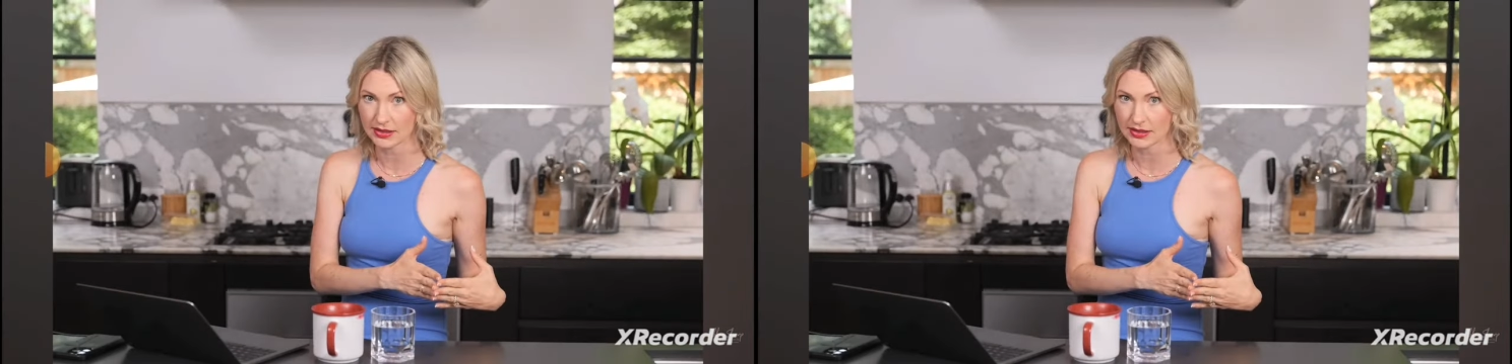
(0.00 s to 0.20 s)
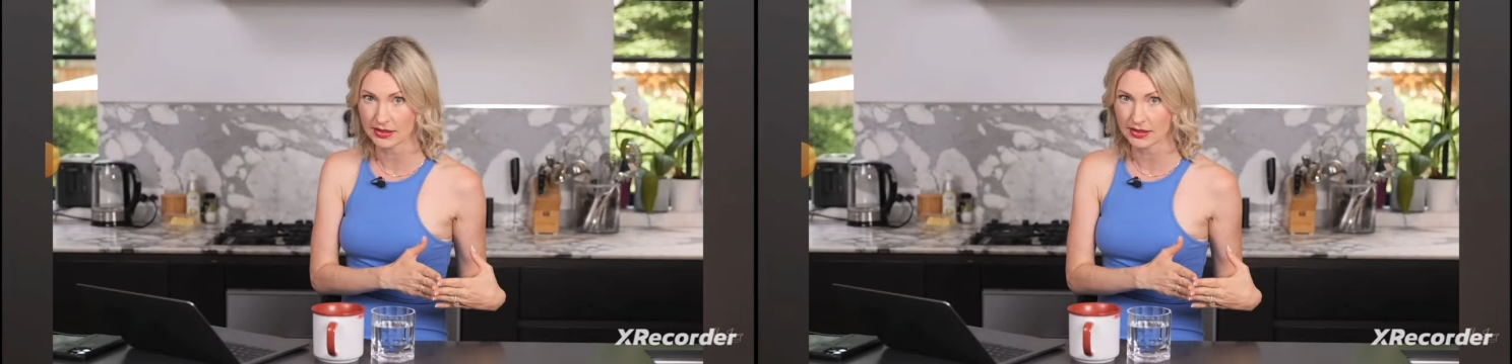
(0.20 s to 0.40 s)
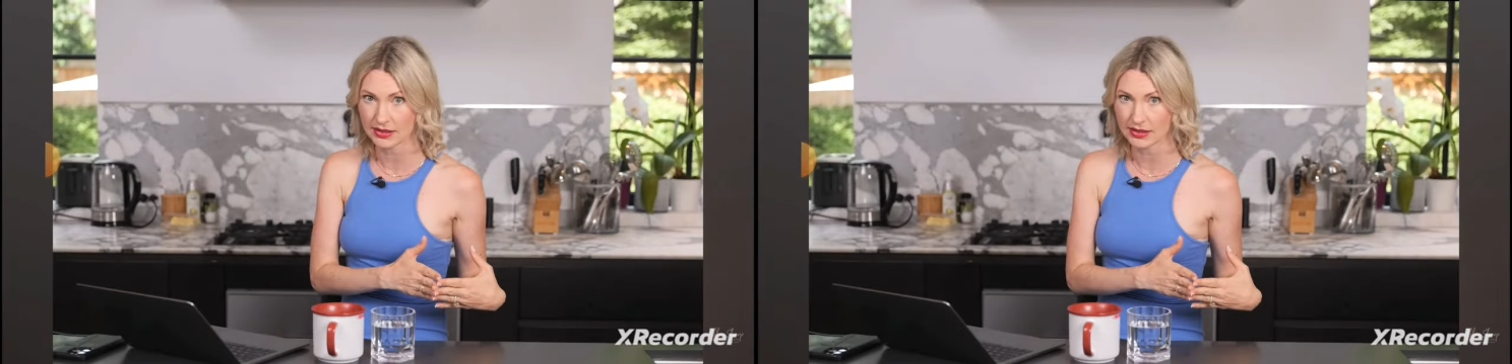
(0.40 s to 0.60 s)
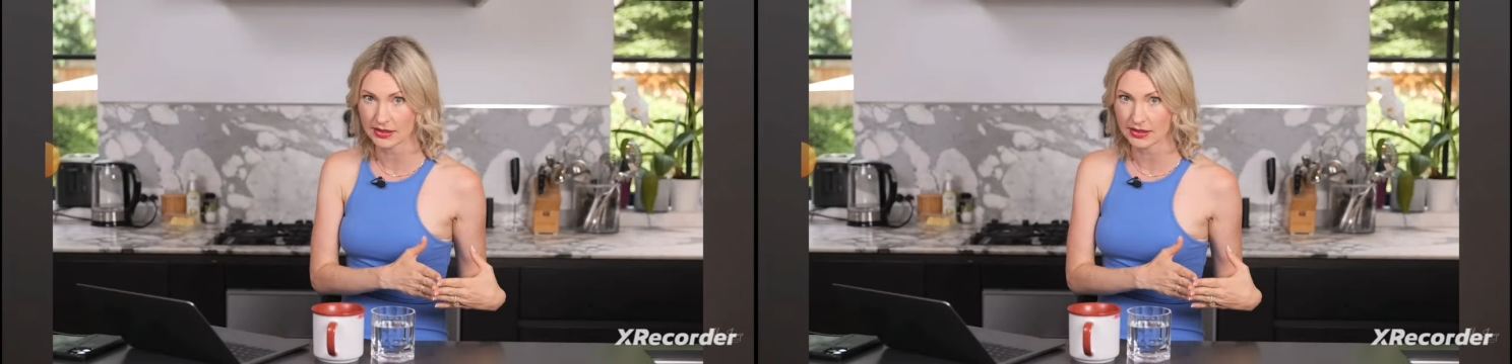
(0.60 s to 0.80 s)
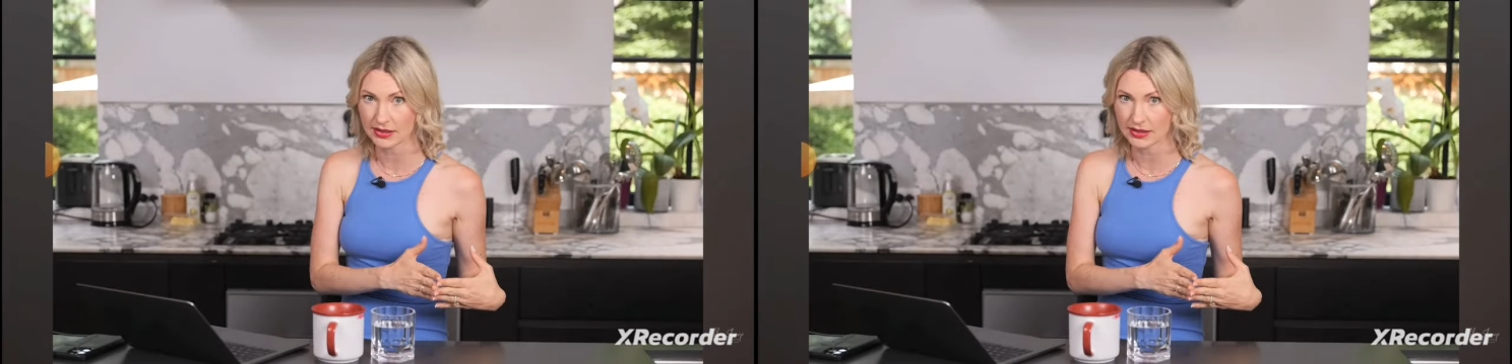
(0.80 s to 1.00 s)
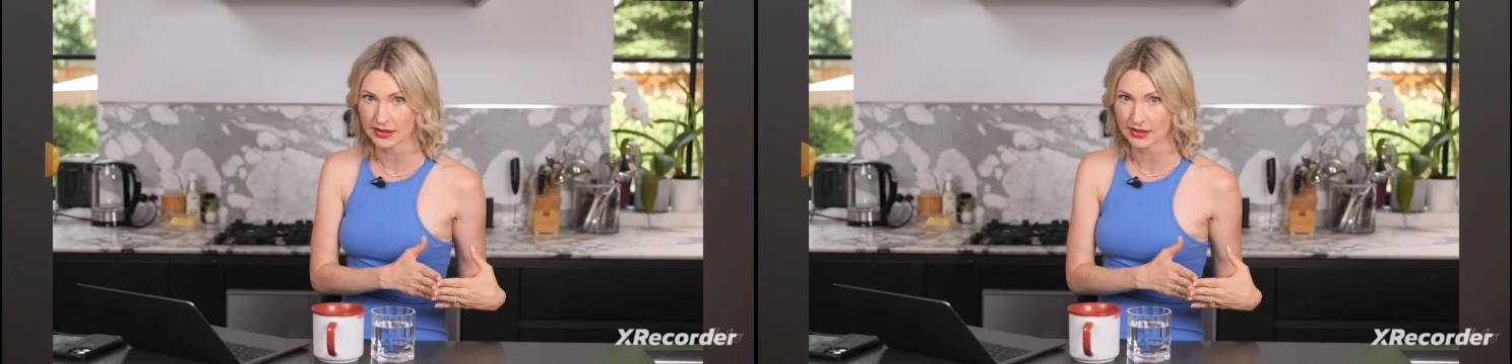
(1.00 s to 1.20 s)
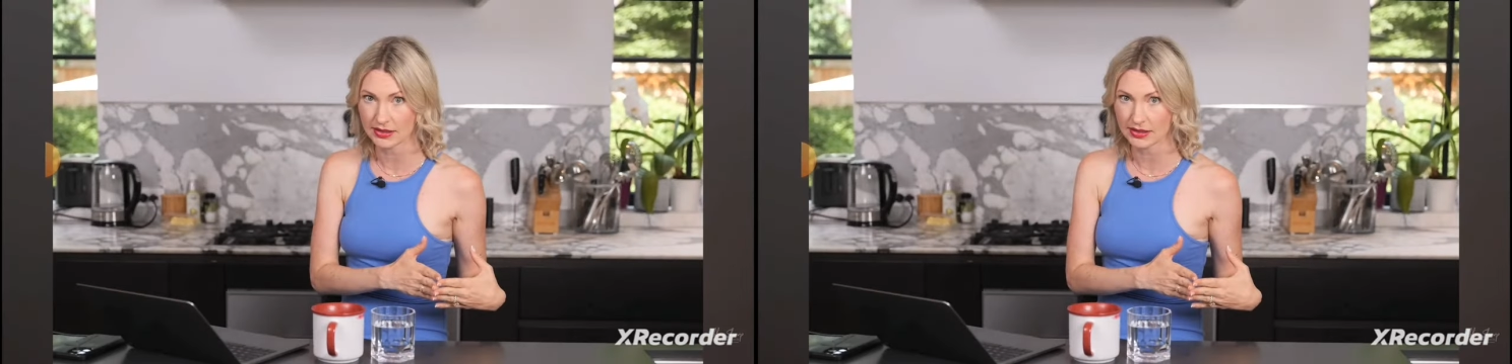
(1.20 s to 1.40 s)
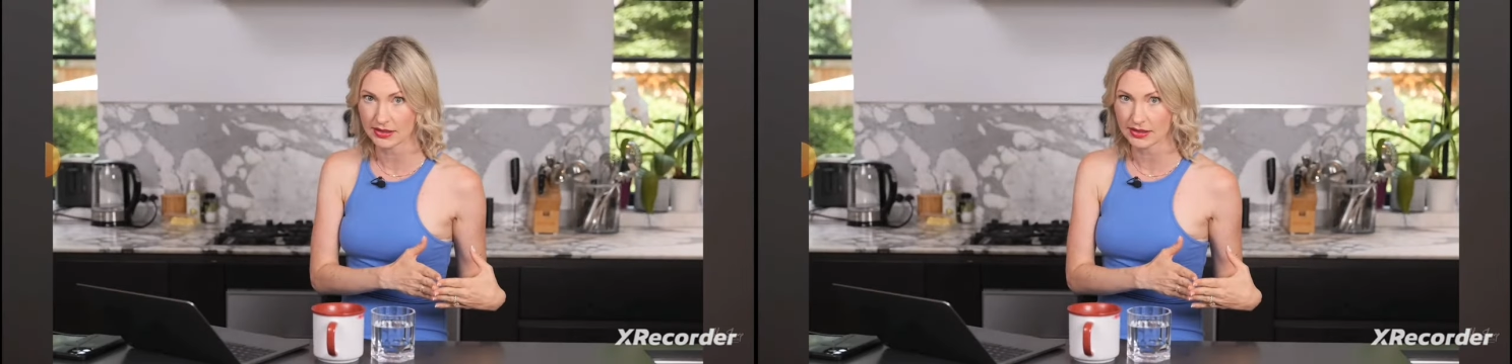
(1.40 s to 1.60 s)
These
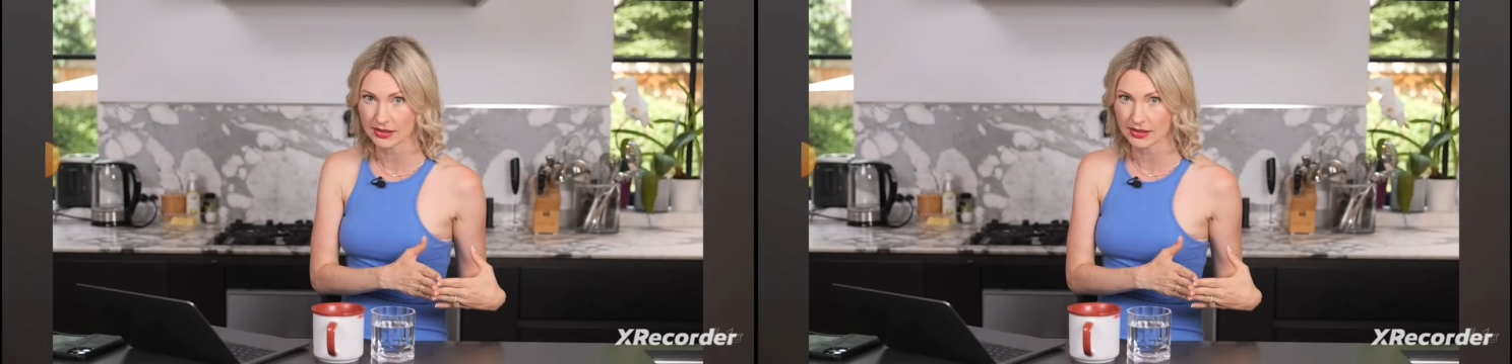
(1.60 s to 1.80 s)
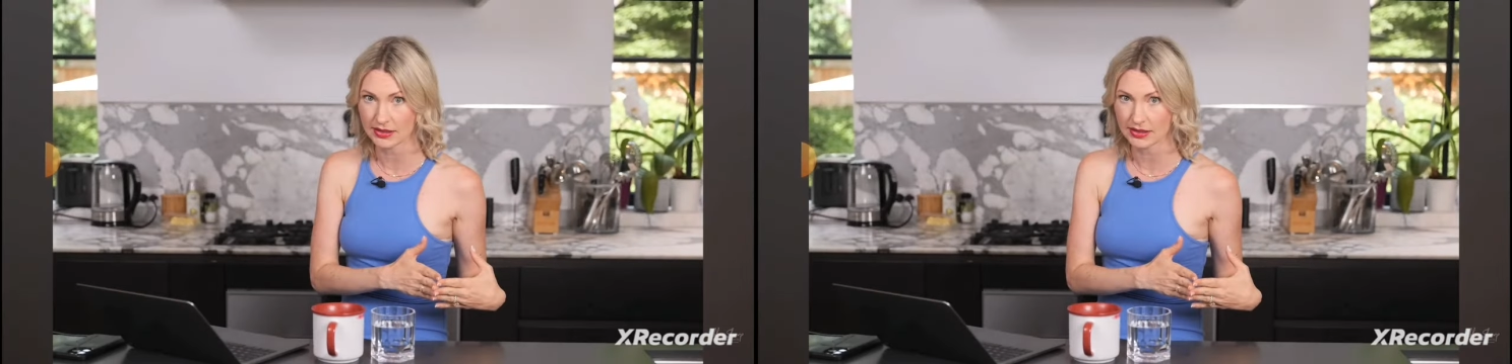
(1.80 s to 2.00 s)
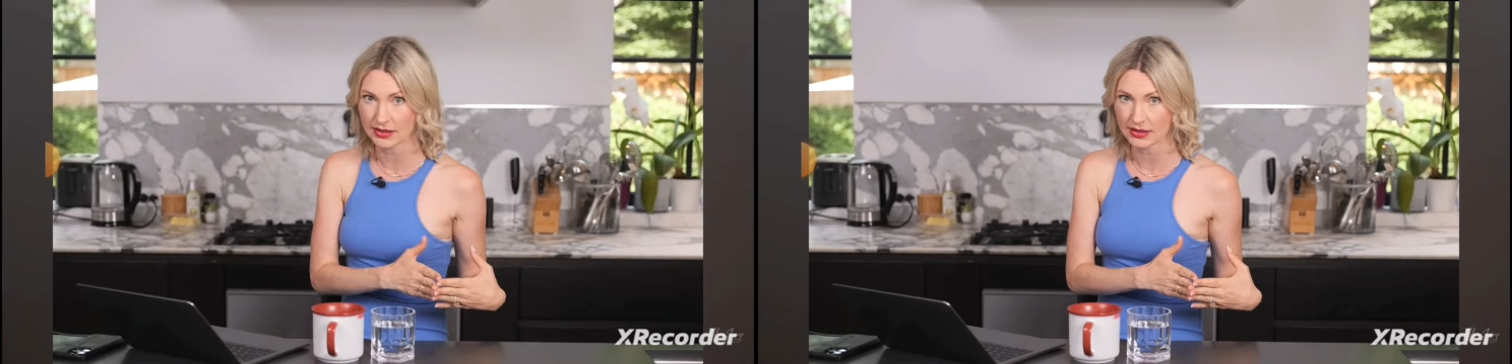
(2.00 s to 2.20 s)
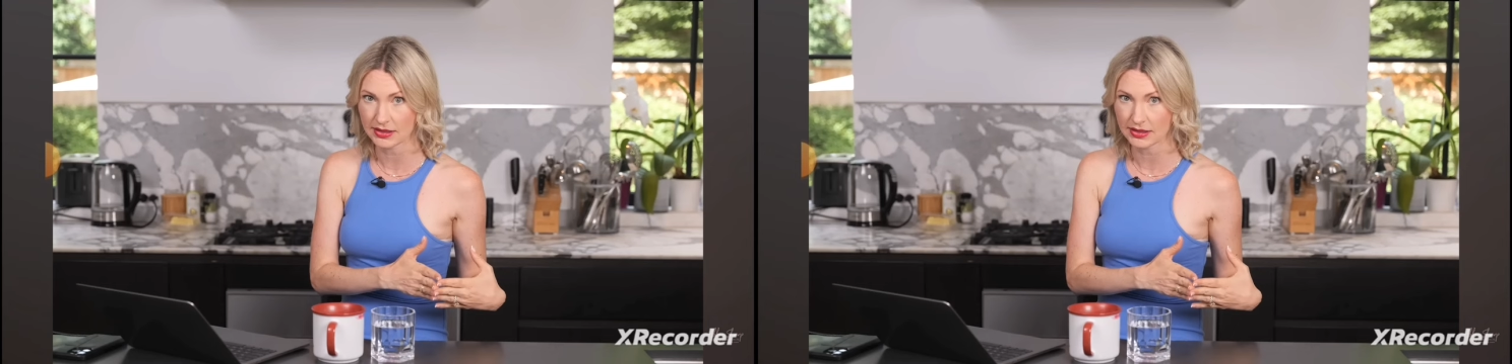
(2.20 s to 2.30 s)
nutrients reduce